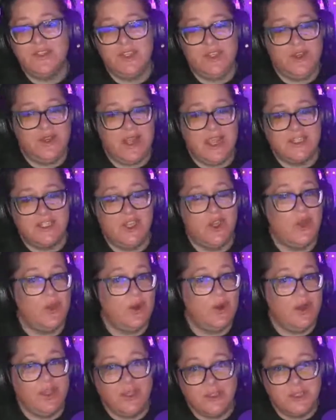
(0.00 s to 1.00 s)
So you can actually go
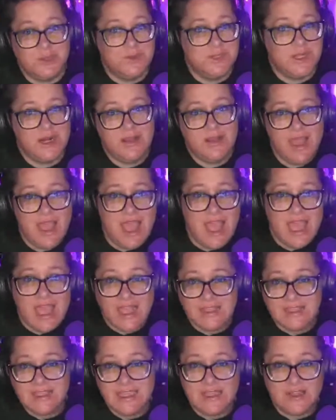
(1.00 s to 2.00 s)
to our YouTube channel
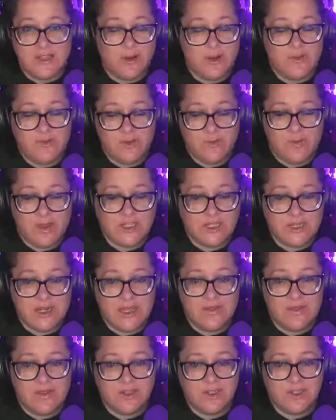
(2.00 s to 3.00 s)
and see her information
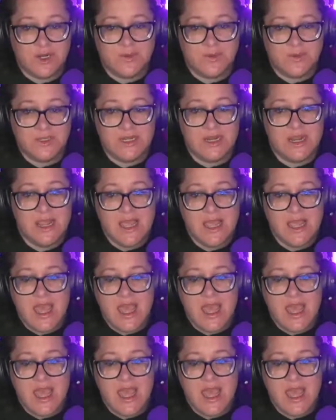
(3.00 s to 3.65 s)
in the description.